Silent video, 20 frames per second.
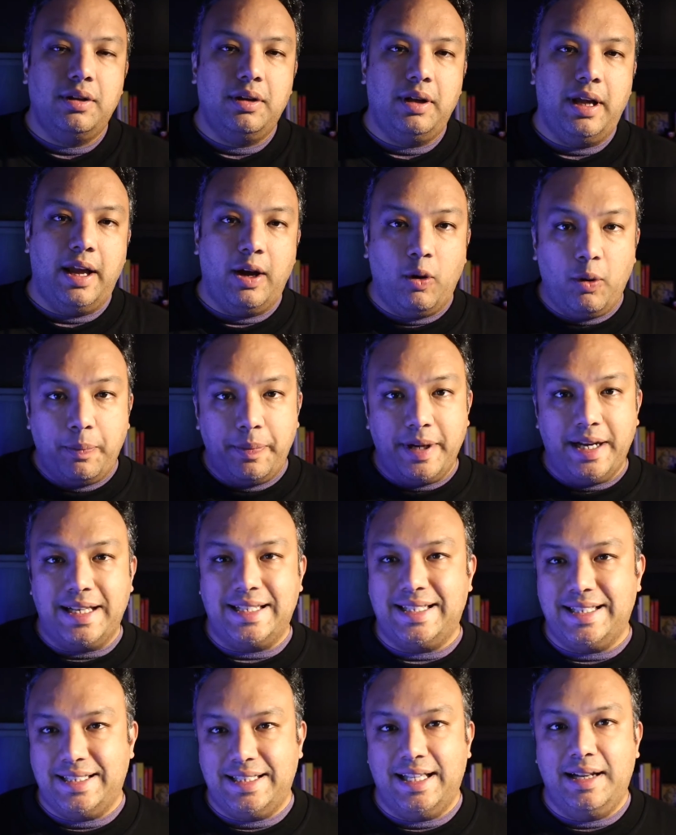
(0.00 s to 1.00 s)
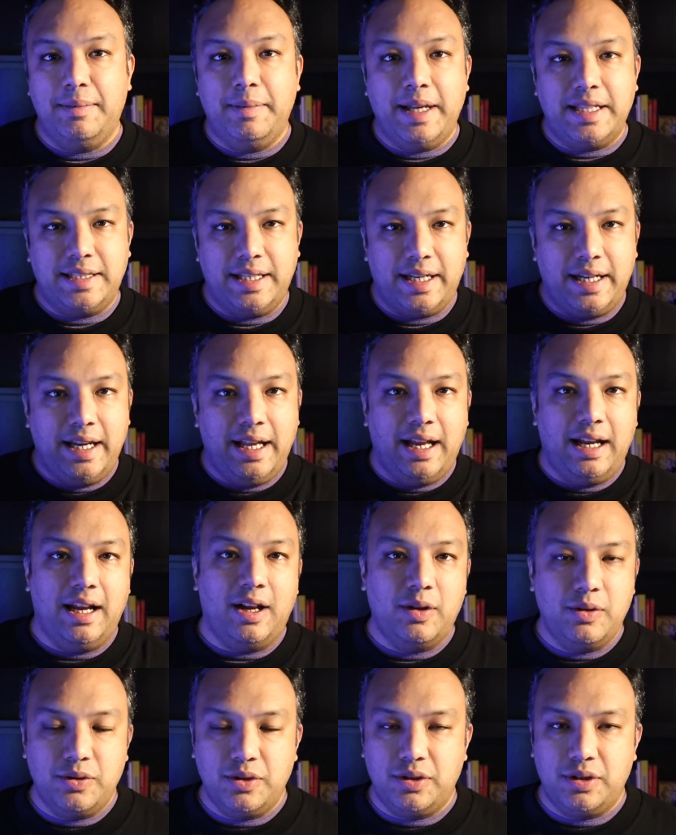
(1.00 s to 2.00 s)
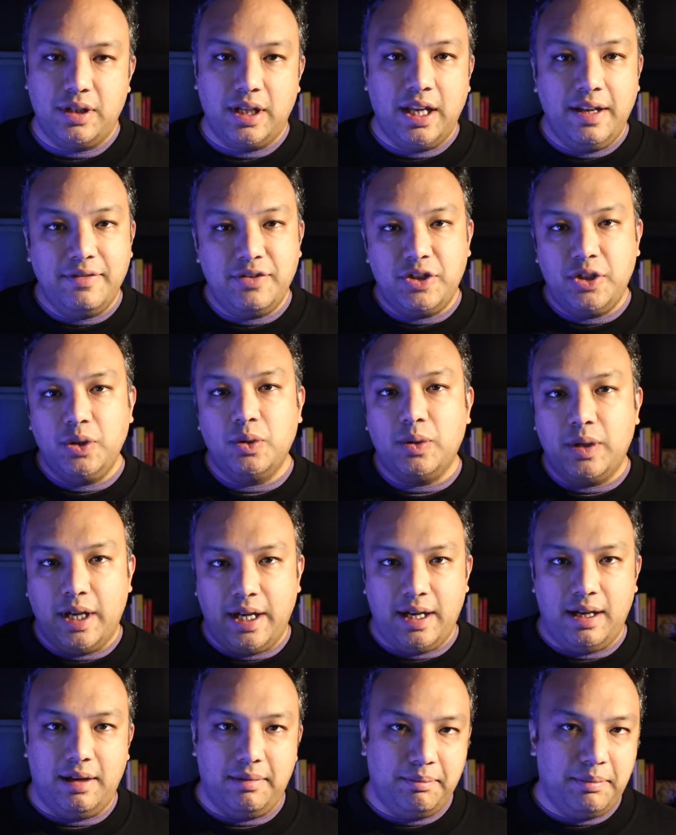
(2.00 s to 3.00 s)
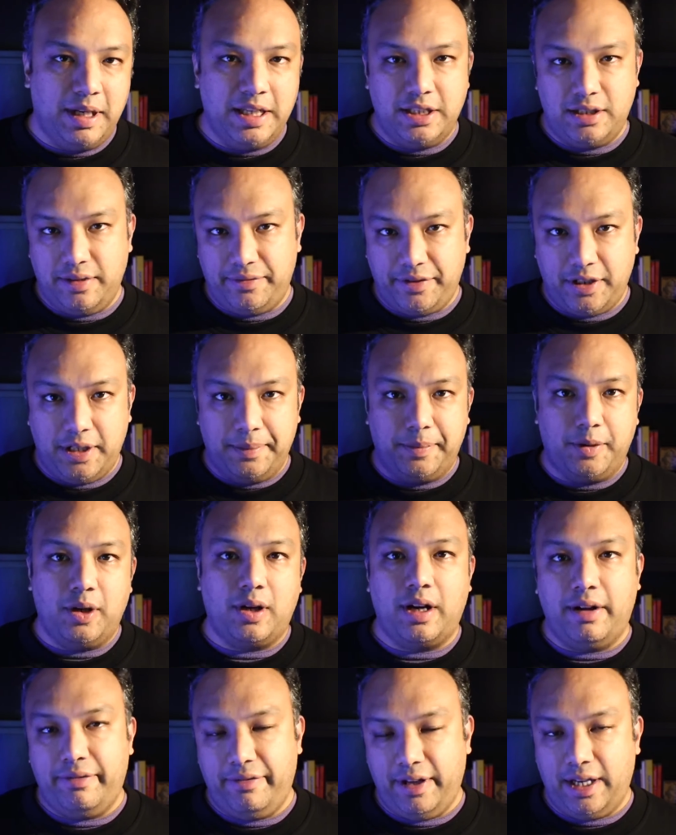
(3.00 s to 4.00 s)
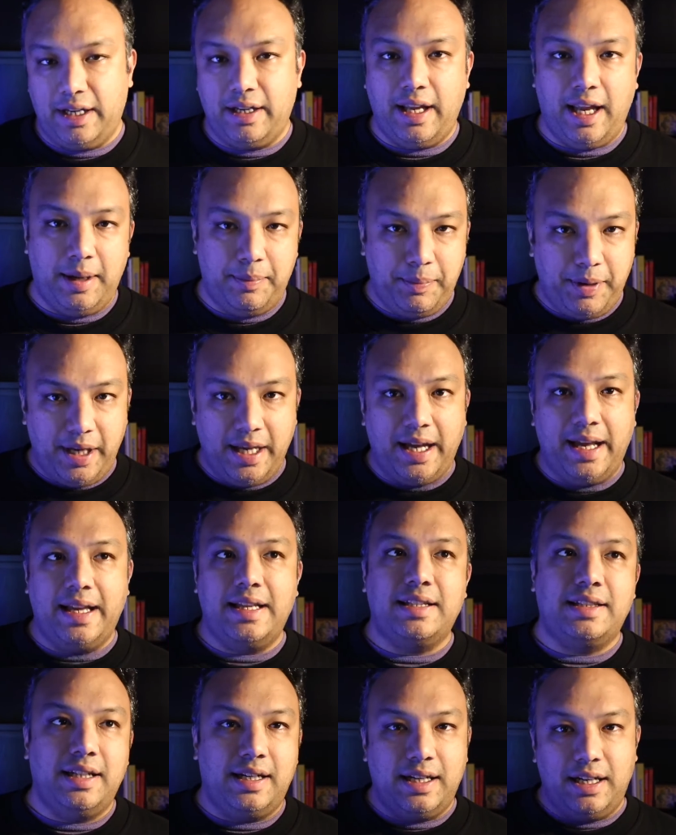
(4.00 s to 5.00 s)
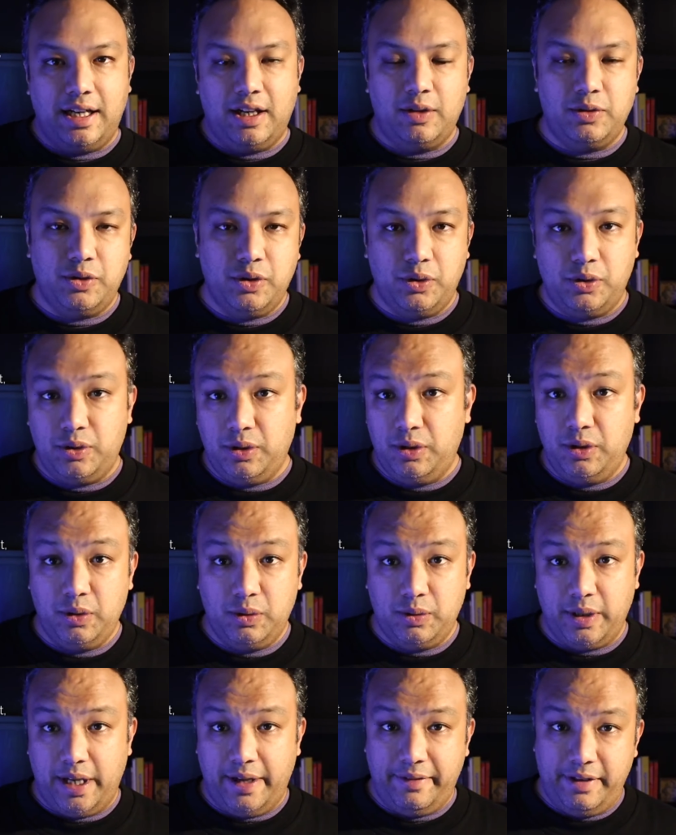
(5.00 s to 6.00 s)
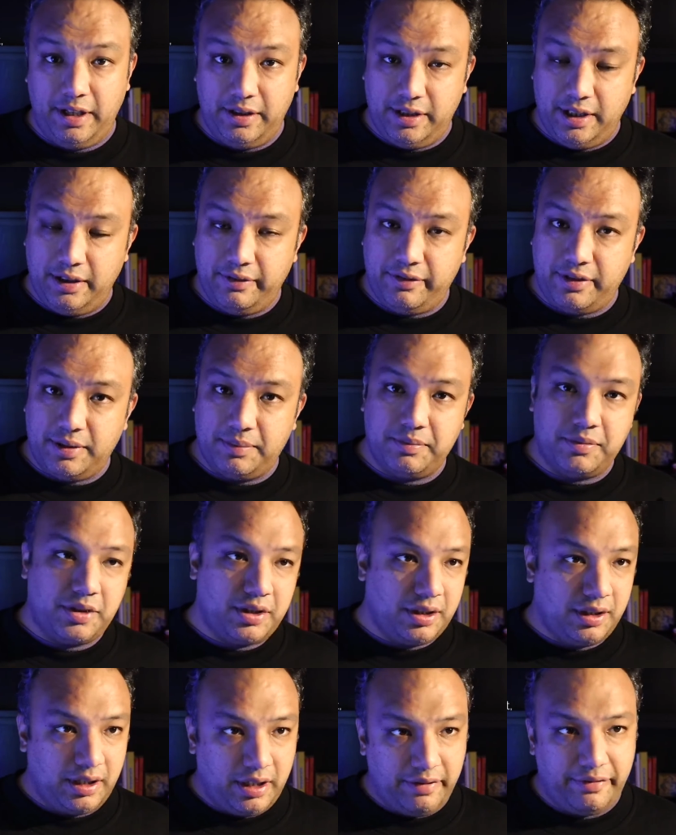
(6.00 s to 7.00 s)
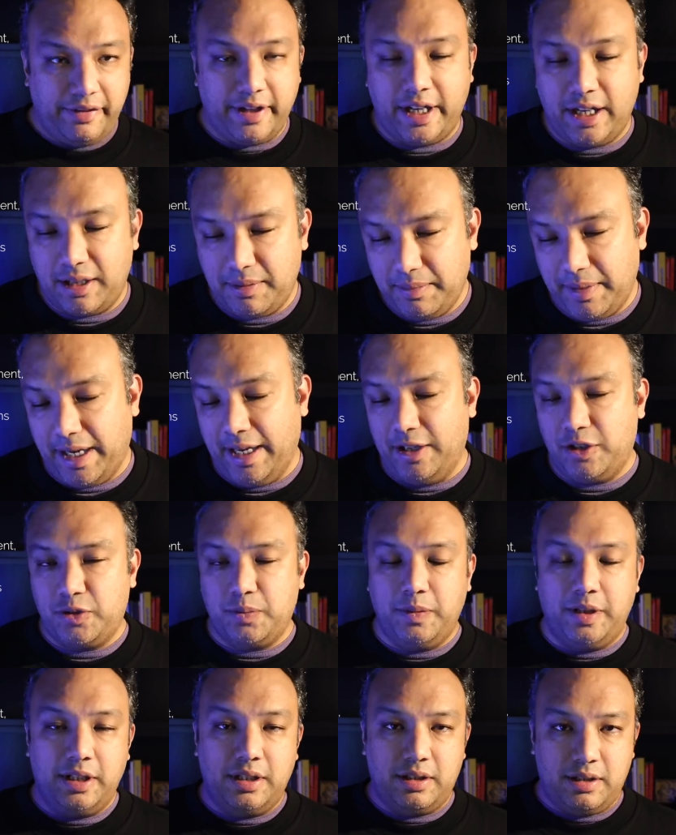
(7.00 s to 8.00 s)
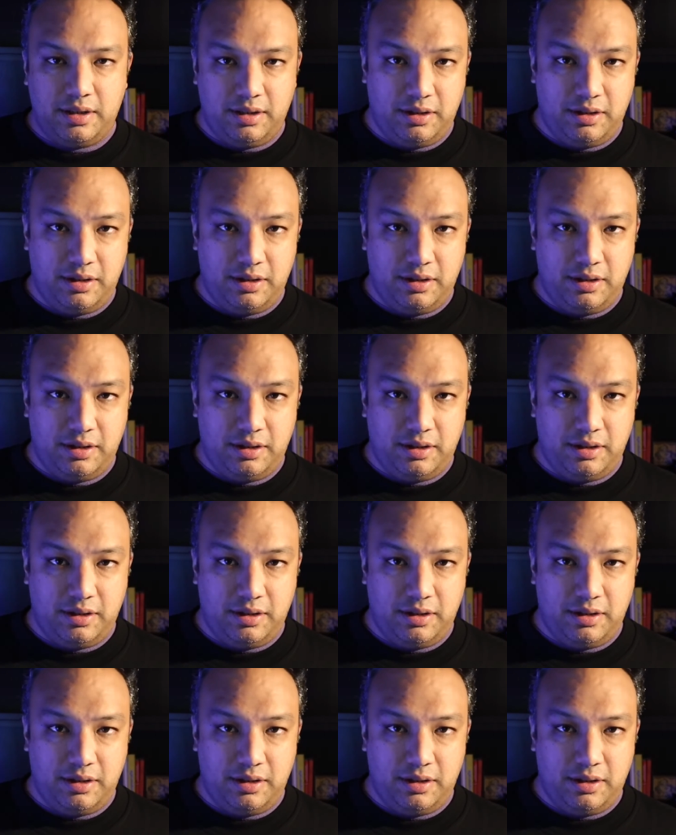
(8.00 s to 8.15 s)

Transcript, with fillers: Uh, OpenSSL basically allows gives you a bunch of cryptographic APIs that allows you to do everything from certificate management,